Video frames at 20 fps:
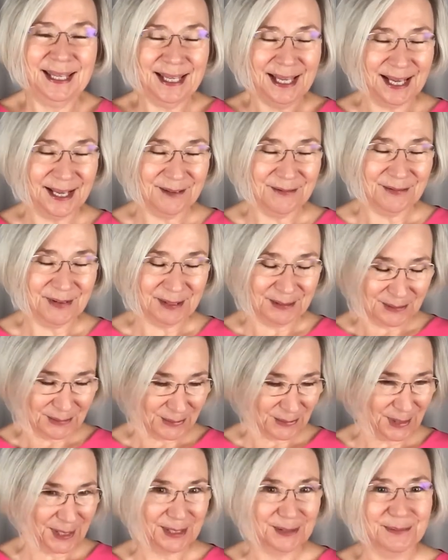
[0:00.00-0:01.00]
I found
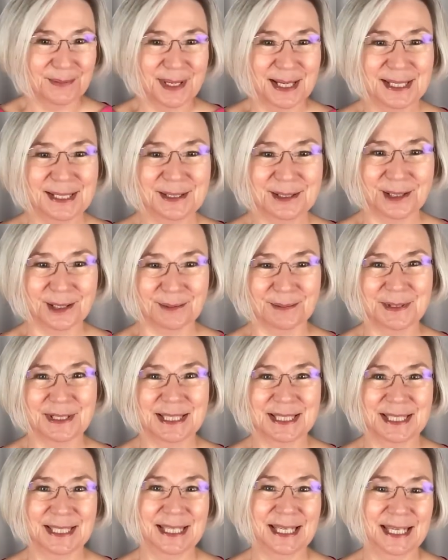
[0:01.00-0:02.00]
one of my tops
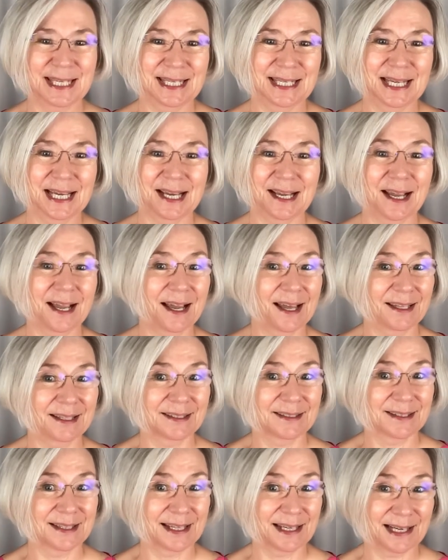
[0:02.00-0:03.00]
in a
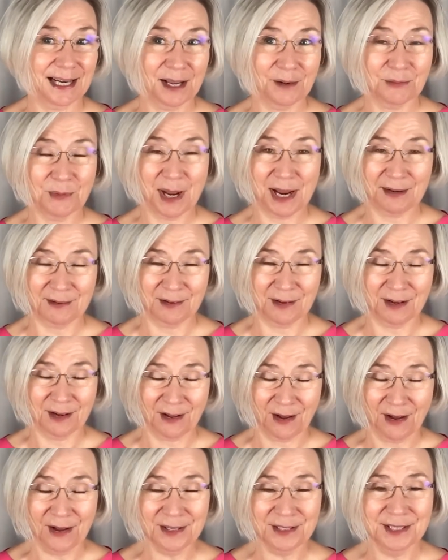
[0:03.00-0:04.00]
color that I wear a
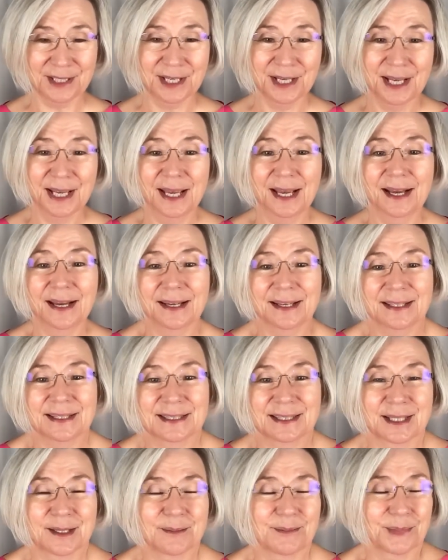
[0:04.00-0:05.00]
lot.
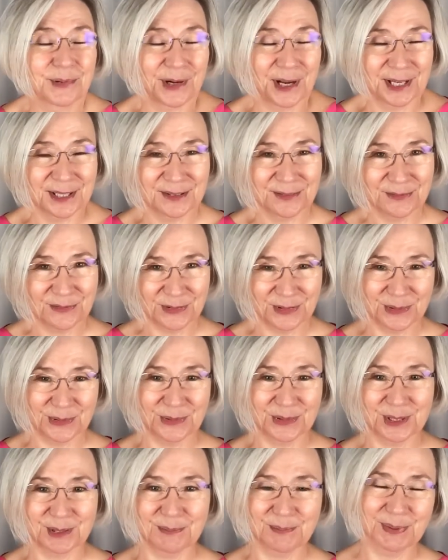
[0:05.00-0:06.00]
It's a bright
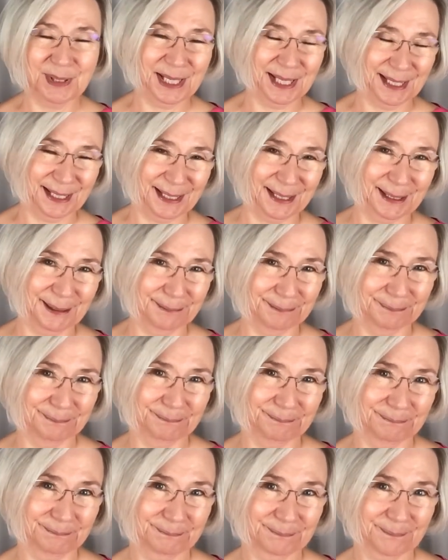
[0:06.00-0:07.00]
fuchsia pink.
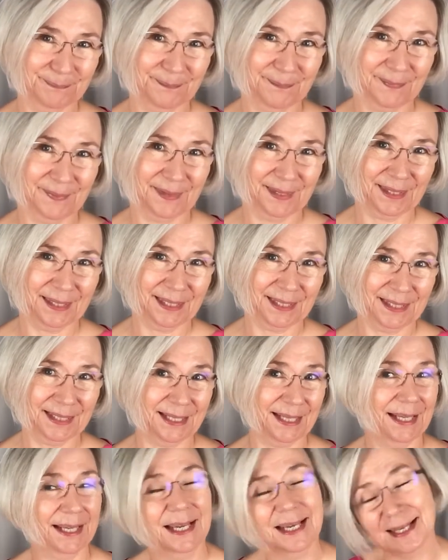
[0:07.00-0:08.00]

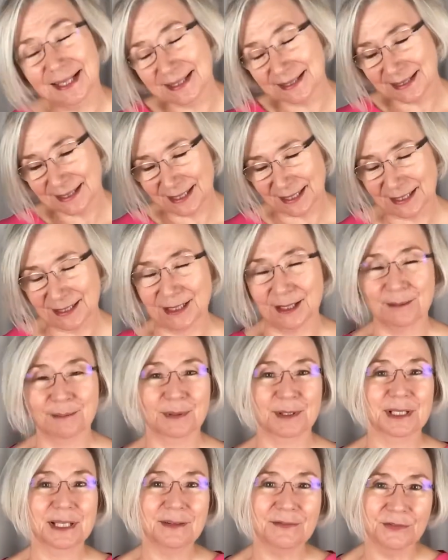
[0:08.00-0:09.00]
As an
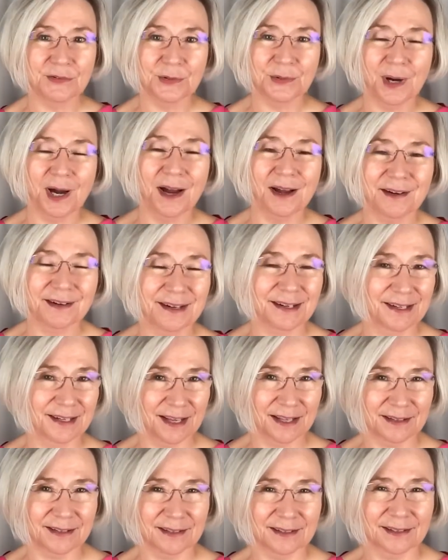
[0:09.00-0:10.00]
example, if you are
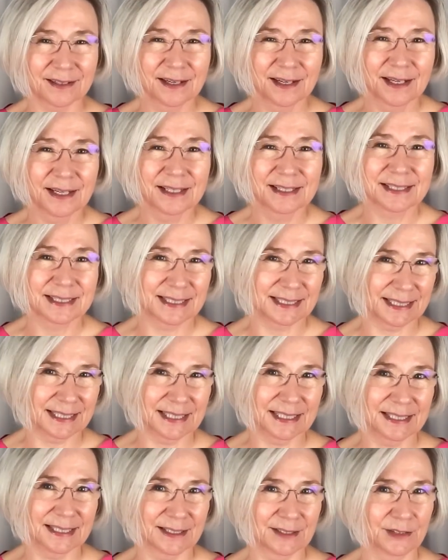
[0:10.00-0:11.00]
another
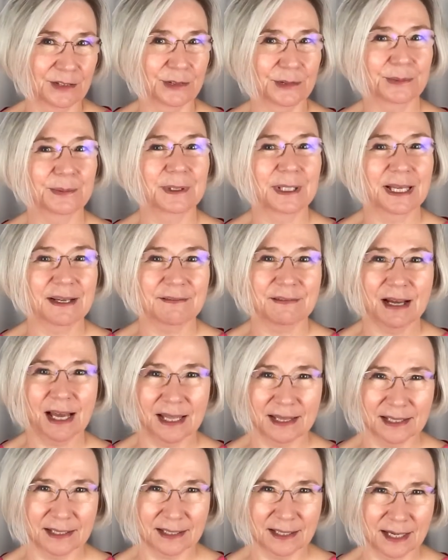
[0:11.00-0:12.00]
season, you will have
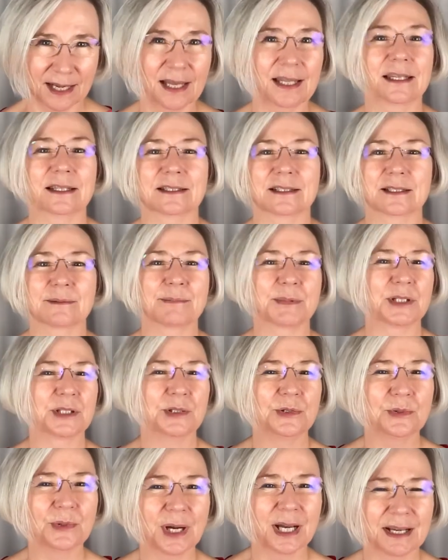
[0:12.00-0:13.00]
other colors, but
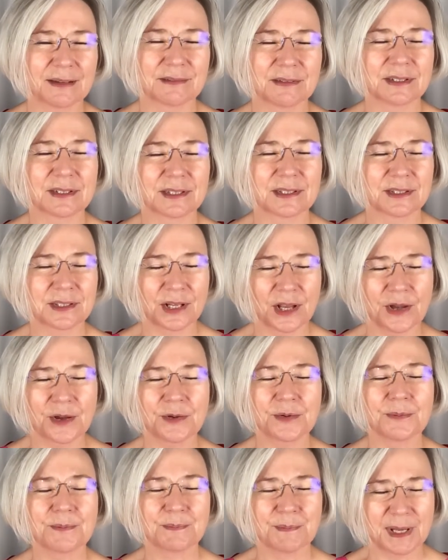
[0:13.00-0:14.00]
you have so
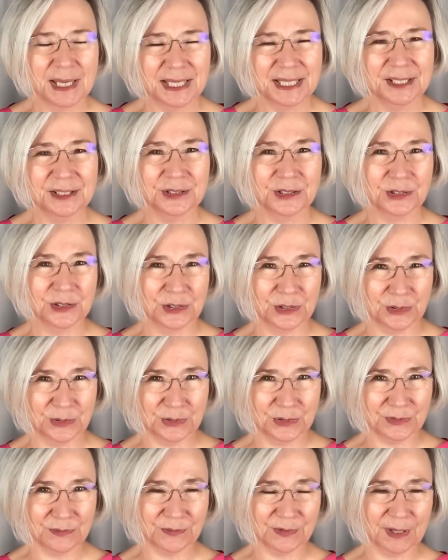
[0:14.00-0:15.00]
many to
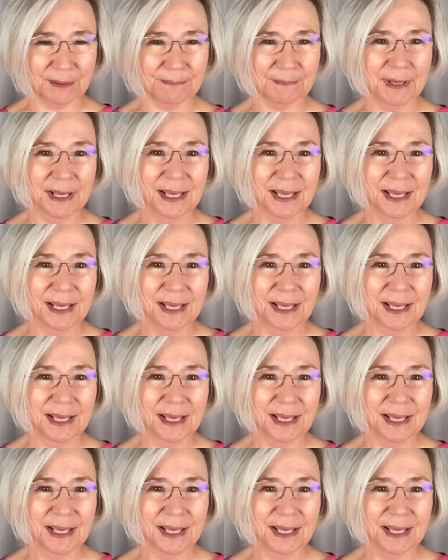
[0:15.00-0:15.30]
choose from,